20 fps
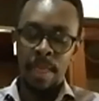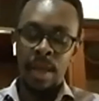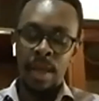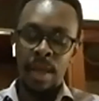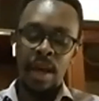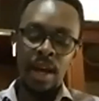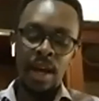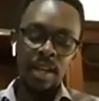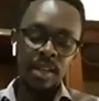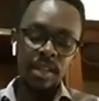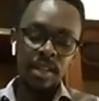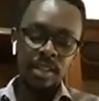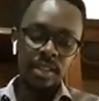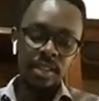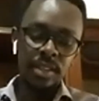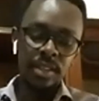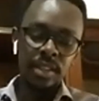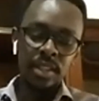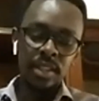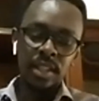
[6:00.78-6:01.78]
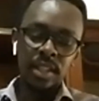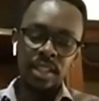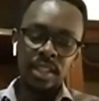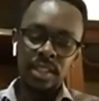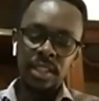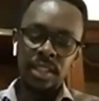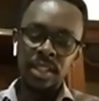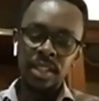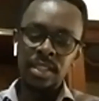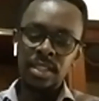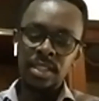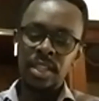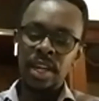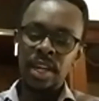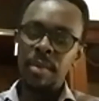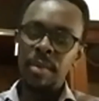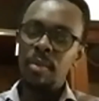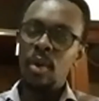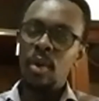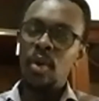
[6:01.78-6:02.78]
And it is a
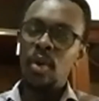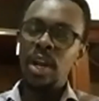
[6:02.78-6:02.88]
shame on